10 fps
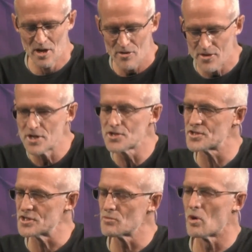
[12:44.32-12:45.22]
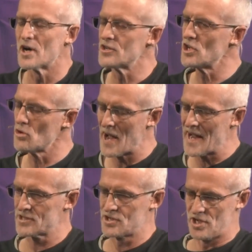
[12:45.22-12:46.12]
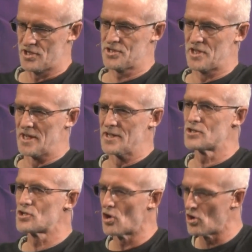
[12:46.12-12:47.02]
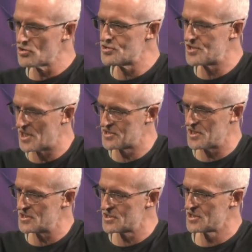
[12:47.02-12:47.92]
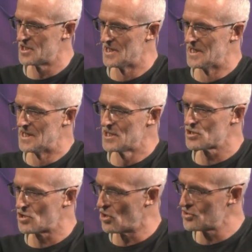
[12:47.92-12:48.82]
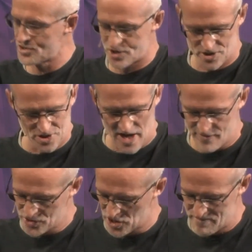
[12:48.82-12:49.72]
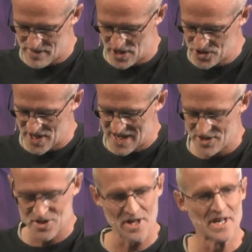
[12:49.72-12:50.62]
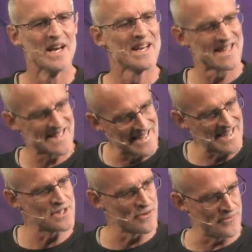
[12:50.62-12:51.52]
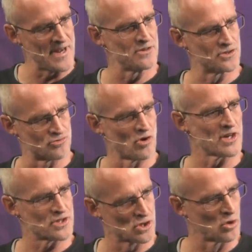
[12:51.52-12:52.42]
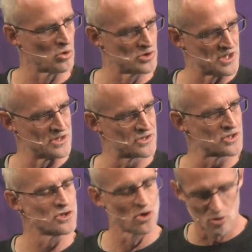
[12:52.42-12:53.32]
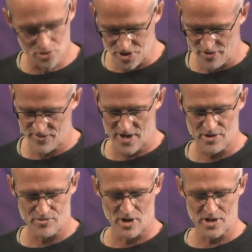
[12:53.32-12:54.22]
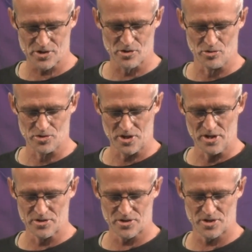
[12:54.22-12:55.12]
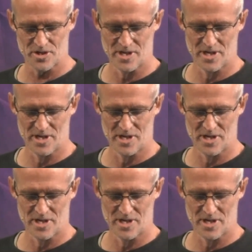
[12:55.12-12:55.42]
This is why you act justly. God does it. God doesn't ever show partiality. He defends right causes. You're to defend right causes.